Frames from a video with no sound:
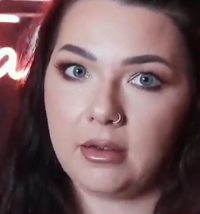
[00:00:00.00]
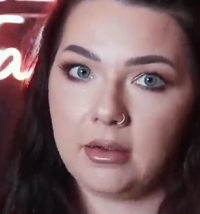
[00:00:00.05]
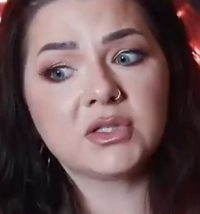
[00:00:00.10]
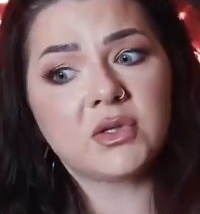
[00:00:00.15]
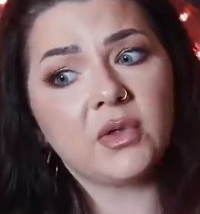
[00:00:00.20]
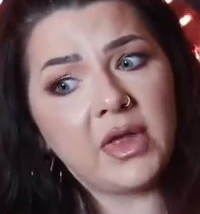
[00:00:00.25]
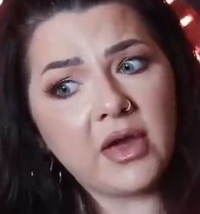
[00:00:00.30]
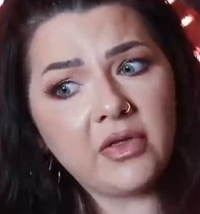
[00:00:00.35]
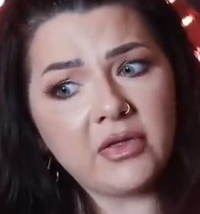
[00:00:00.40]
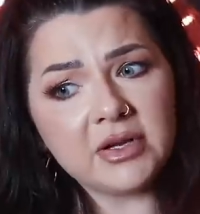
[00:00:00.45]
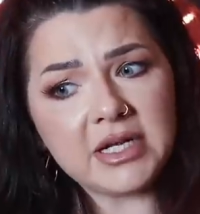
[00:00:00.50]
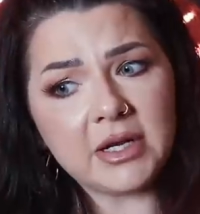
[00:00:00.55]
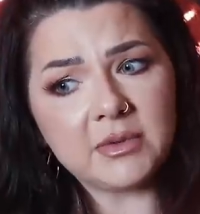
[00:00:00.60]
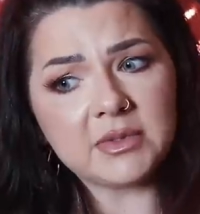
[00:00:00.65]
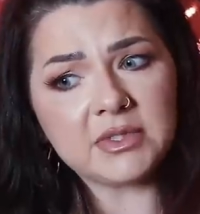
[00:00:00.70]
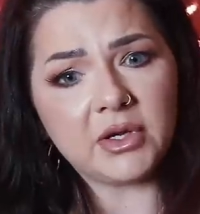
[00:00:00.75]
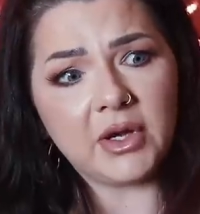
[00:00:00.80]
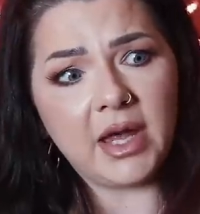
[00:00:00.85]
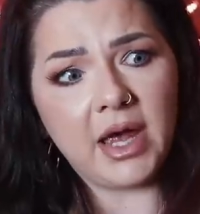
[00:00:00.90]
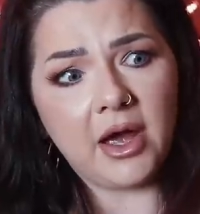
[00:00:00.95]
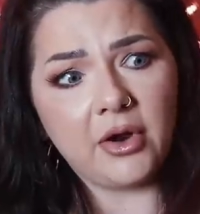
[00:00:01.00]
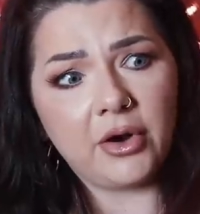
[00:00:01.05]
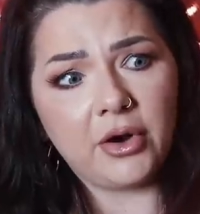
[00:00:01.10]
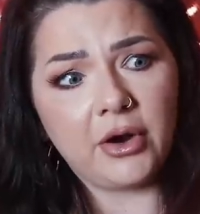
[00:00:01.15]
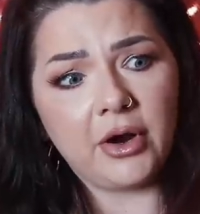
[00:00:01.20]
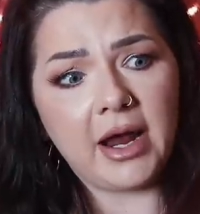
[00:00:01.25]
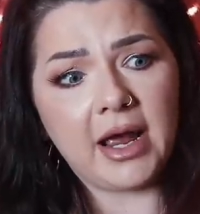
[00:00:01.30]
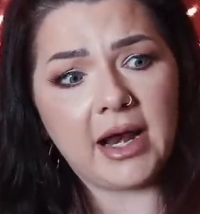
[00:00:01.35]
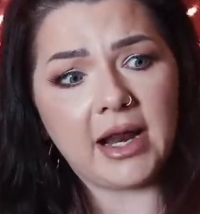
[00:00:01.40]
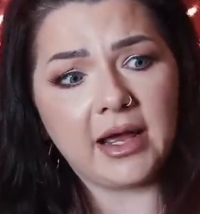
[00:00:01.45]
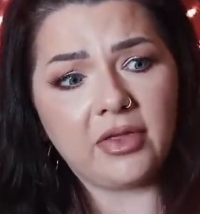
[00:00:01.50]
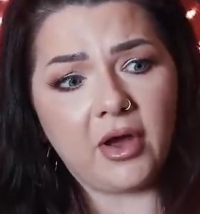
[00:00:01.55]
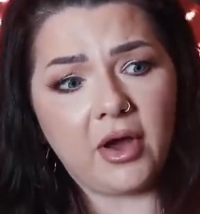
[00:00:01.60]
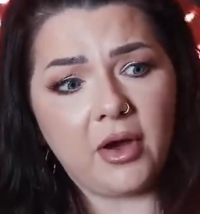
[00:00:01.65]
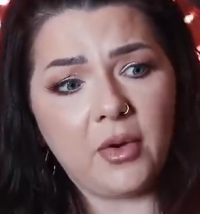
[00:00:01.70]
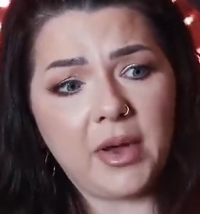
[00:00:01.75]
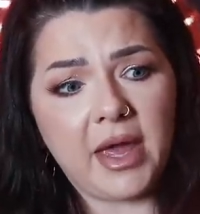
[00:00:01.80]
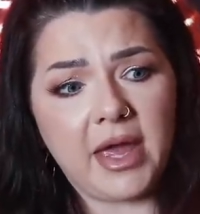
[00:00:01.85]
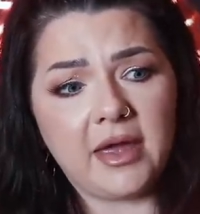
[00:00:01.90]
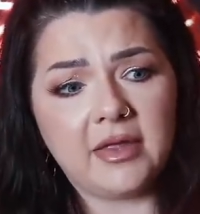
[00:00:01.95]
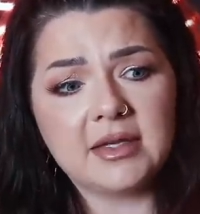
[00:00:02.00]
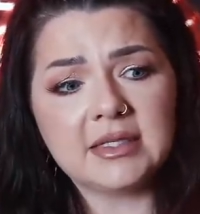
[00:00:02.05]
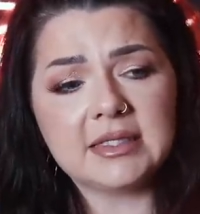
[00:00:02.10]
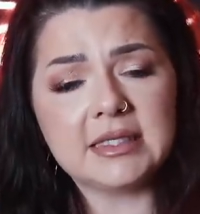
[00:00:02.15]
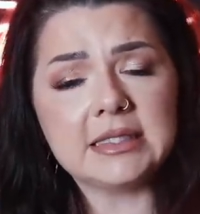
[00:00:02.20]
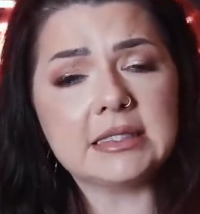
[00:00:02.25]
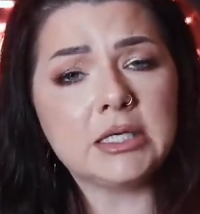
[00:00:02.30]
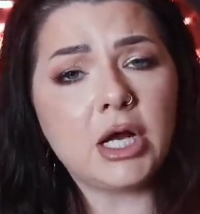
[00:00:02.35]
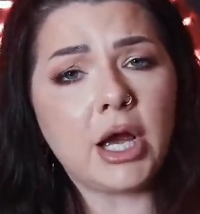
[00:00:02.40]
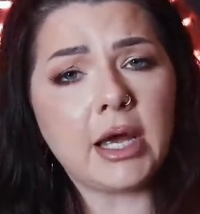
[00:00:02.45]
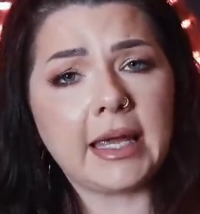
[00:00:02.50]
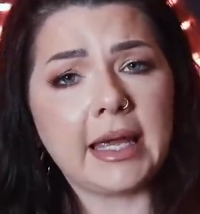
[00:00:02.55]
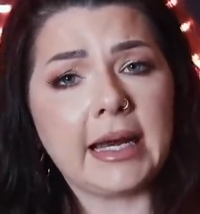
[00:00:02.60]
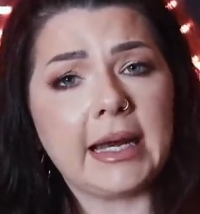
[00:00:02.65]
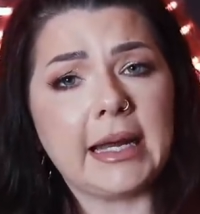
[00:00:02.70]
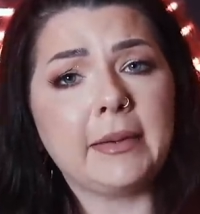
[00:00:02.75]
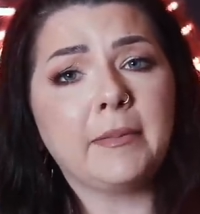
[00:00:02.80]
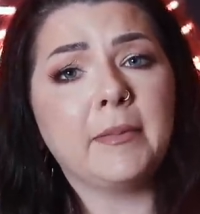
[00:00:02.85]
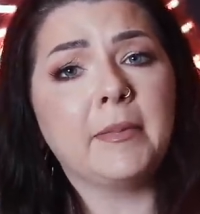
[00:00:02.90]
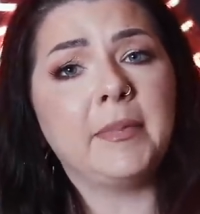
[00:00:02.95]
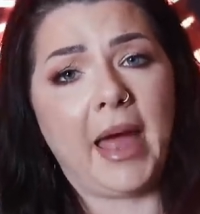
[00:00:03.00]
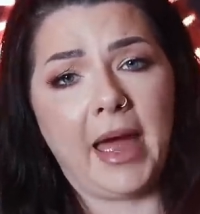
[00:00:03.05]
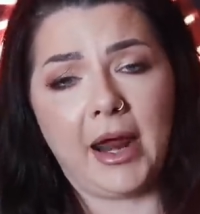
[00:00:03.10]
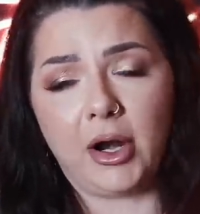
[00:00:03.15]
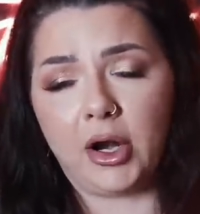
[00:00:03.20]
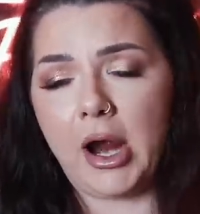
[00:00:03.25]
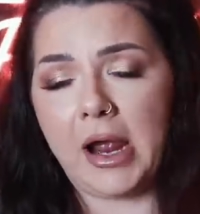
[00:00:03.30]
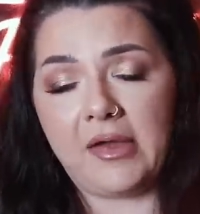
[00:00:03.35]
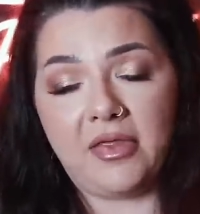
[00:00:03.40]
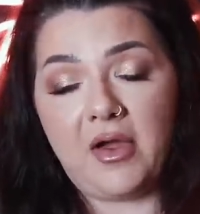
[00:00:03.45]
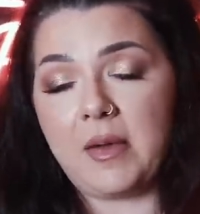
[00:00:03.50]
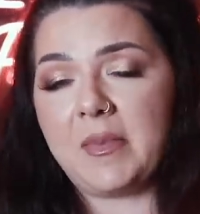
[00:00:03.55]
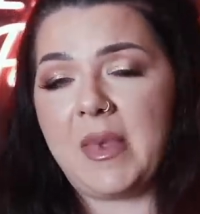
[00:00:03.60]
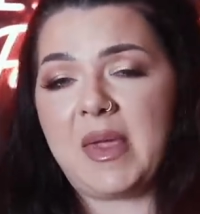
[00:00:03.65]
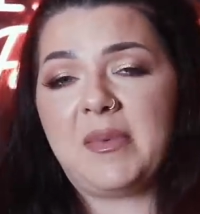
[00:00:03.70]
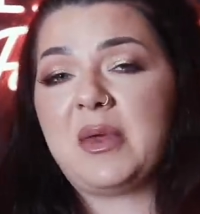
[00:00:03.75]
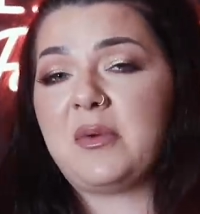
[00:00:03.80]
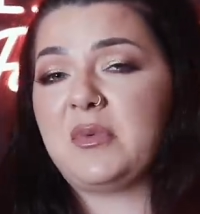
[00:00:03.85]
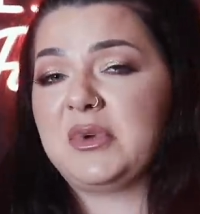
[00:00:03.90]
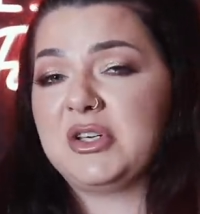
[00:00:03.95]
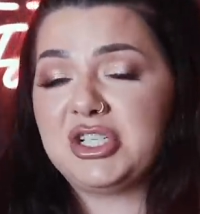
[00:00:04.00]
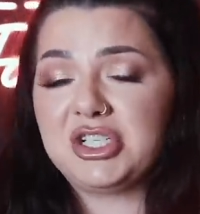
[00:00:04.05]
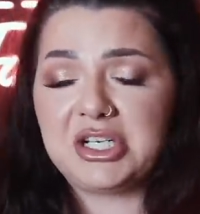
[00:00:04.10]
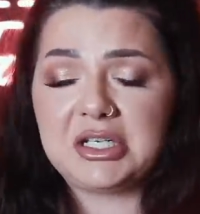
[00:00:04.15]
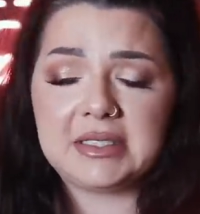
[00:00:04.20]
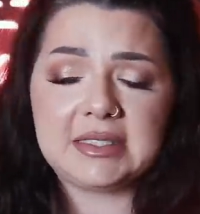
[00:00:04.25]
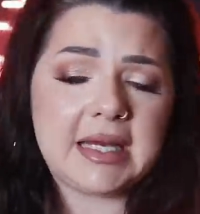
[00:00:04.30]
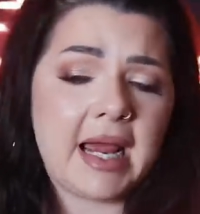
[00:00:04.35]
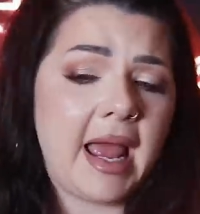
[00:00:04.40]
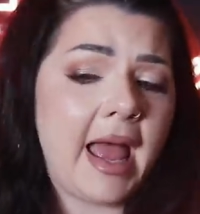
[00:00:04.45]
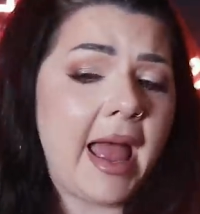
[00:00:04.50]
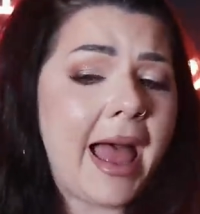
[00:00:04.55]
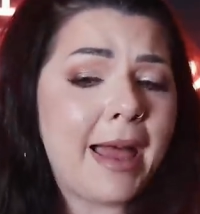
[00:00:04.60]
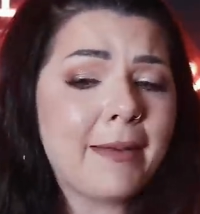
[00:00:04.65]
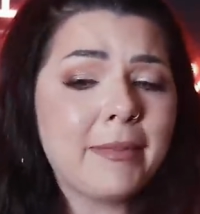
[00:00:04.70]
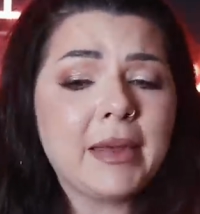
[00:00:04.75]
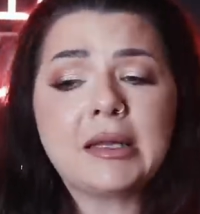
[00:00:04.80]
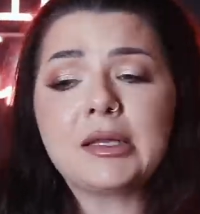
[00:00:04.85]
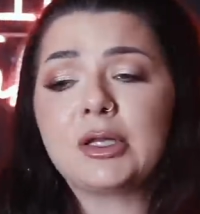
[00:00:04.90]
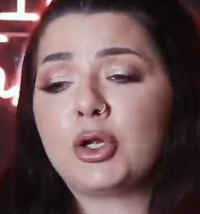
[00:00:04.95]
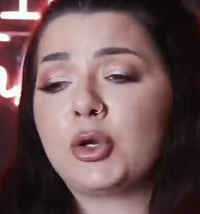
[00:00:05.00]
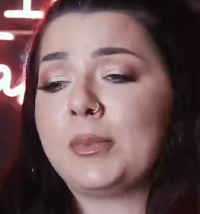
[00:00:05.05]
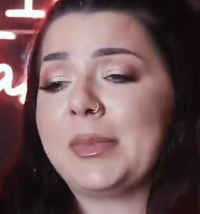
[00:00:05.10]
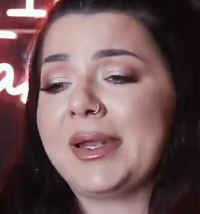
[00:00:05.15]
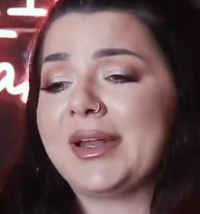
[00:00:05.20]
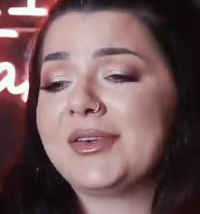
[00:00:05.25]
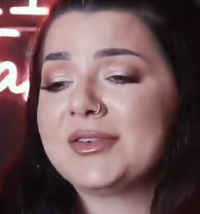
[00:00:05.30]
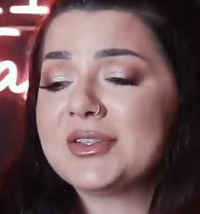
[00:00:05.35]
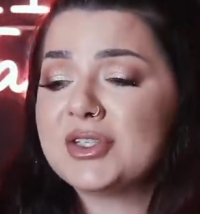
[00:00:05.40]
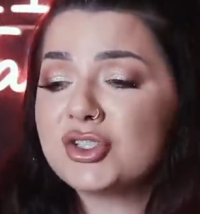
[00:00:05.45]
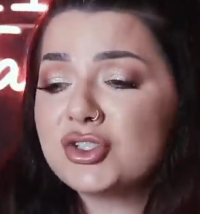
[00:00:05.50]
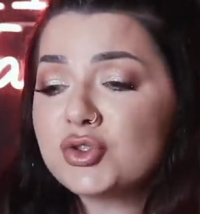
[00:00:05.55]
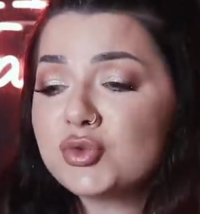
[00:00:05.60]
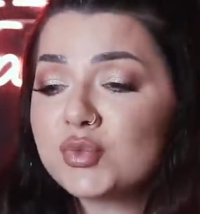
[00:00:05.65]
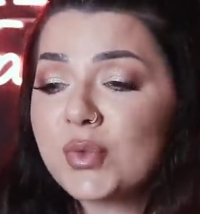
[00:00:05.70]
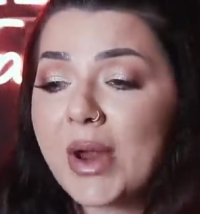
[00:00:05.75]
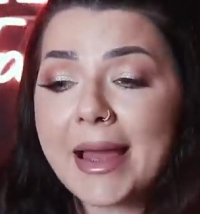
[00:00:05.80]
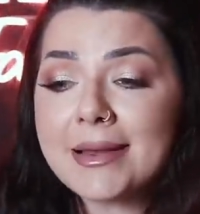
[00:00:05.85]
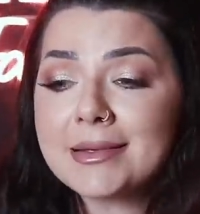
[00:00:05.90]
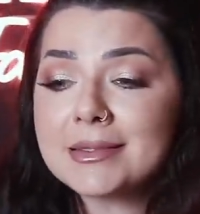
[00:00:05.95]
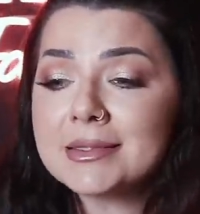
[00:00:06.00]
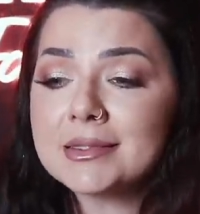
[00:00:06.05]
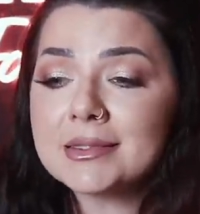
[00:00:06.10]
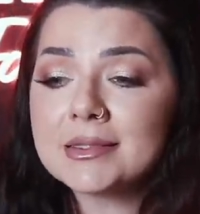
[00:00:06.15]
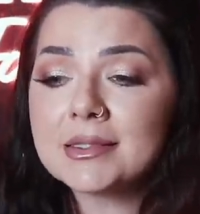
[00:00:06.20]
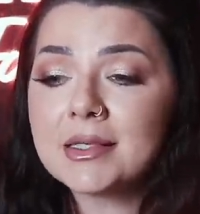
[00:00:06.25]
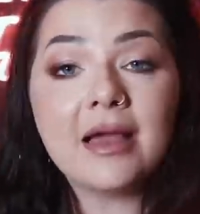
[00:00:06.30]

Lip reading: So the other day I was looking at her and I thought, okay, this is not getting better. I thought maybe it was just a habit, a little bit of stress.